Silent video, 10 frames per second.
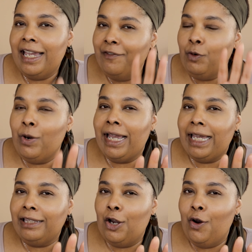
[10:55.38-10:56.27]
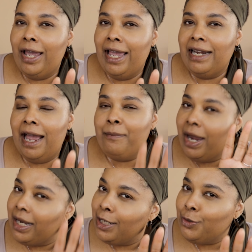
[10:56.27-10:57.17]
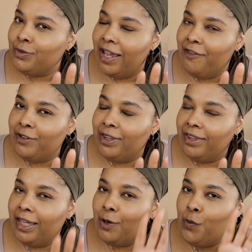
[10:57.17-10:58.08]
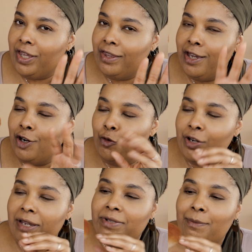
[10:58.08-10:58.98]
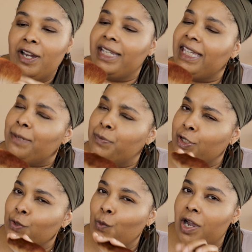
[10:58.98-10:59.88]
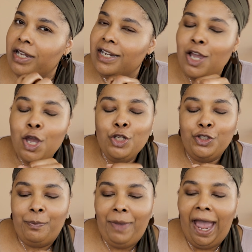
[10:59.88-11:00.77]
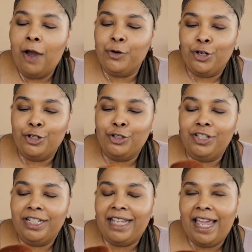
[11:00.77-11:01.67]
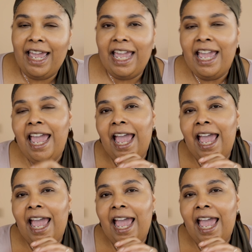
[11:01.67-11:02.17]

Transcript: even when I get the go ahead, I might not use everything with creams. I'm gonna keep this one to powders today,